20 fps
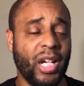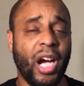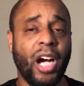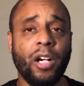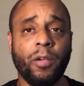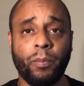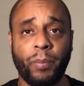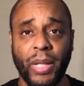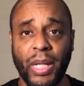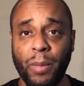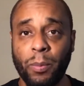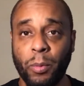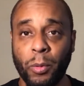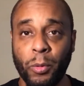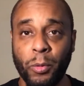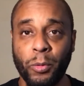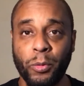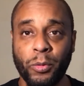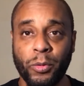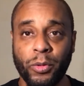
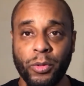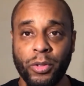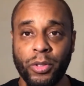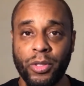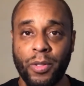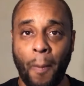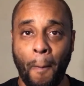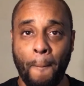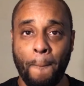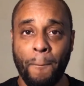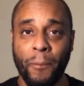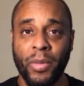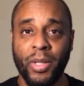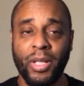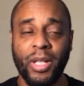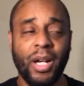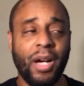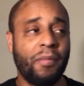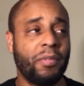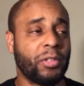people.
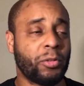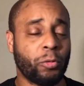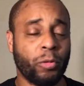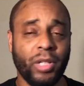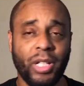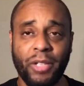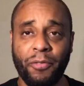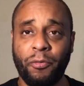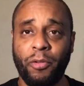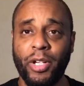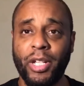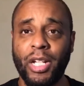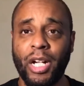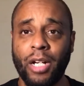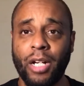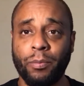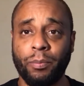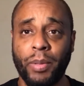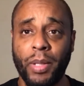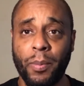Love is really for young
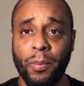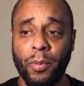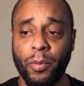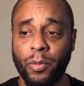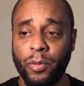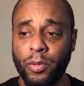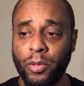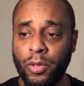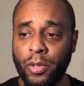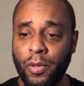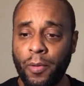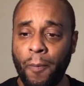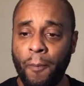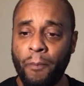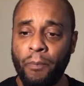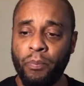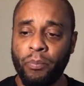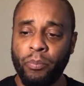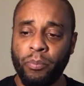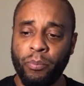people.
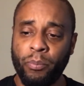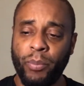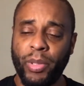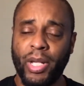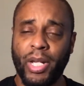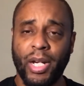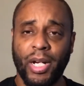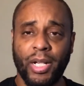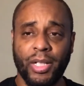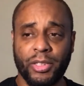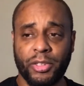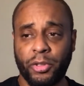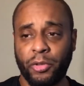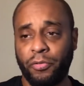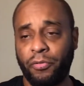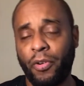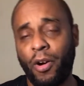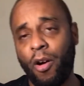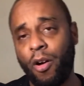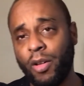Because you
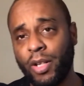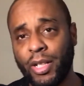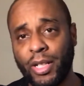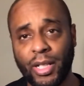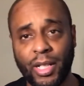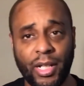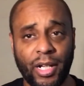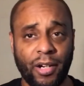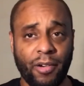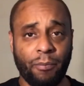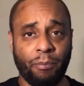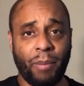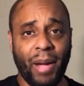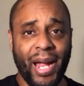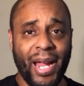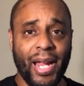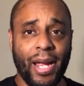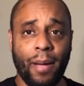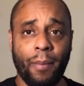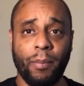fall in love,
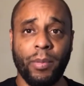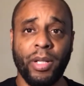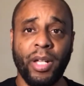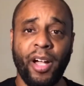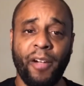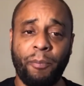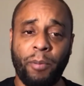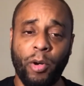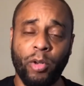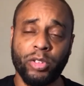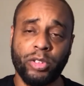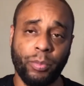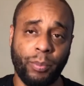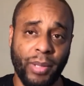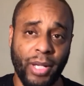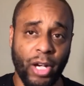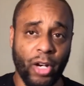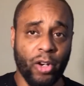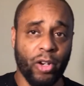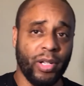bam. Love supposed to be
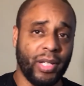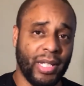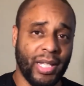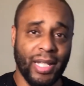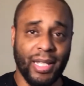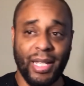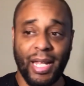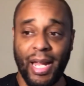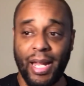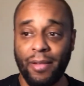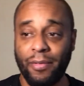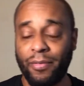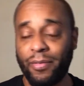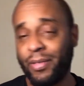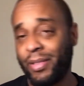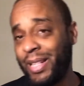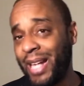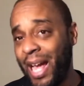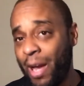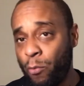early in life,
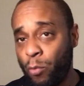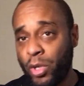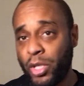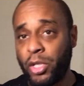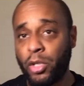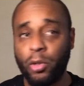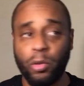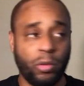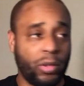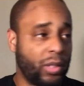not when you